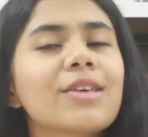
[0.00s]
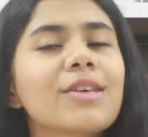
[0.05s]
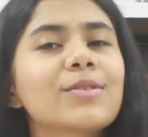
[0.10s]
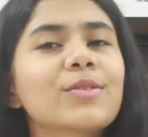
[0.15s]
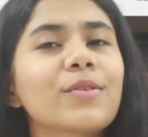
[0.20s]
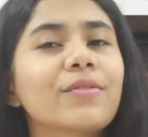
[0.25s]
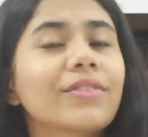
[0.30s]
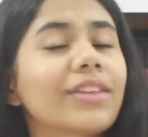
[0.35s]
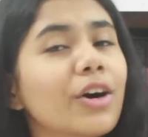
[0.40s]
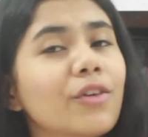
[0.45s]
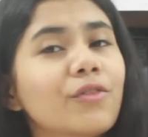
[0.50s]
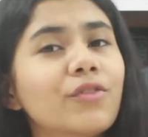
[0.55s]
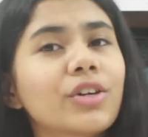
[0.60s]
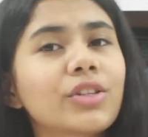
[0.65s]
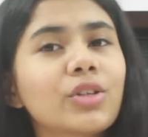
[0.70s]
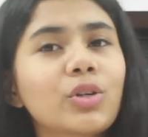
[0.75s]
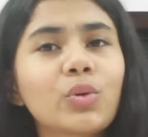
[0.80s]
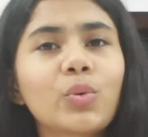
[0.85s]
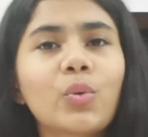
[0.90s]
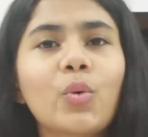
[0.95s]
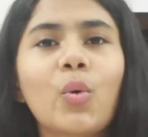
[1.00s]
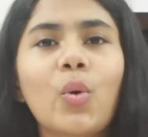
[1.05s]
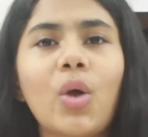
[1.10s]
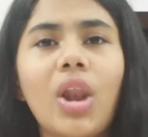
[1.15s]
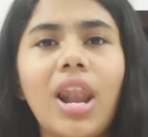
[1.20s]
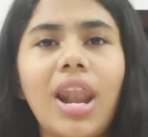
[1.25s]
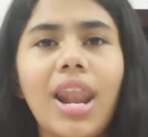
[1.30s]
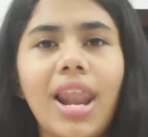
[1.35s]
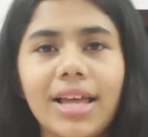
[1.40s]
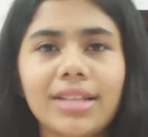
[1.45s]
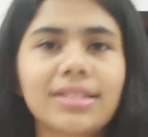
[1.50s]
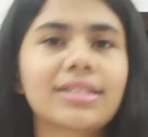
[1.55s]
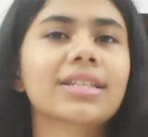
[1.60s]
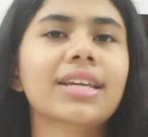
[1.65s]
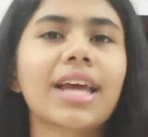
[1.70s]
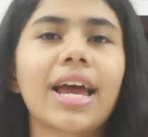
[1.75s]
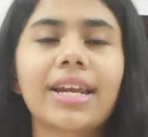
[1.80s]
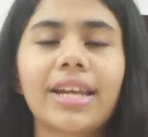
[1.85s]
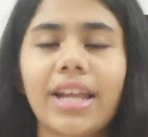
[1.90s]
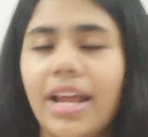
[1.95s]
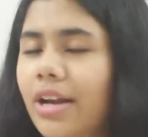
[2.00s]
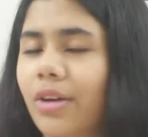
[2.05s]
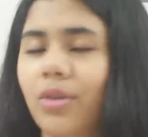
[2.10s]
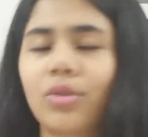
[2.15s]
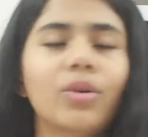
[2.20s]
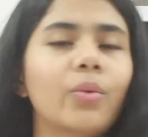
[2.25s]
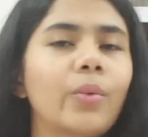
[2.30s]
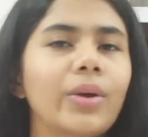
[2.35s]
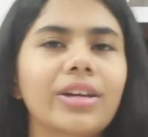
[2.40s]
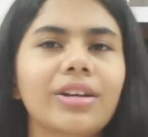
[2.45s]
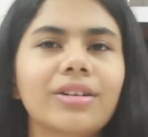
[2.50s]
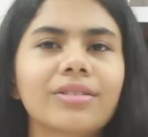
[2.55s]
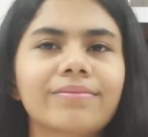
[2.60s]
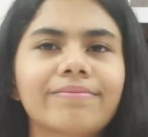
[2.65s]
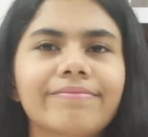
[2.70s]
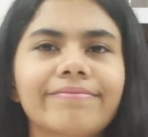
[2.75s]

So without further ado, let's get into the video.